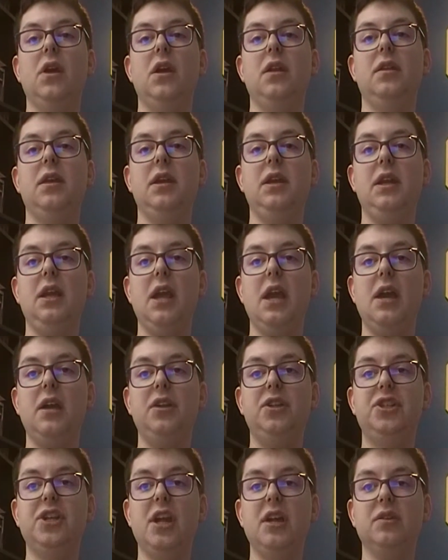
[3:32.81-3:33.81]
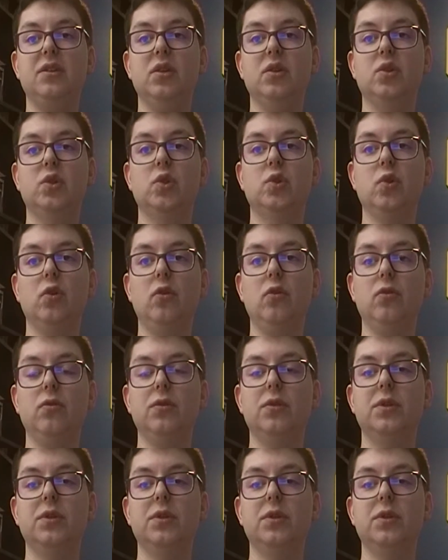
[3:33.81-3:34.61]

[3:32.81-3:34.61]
that he hijacks a school,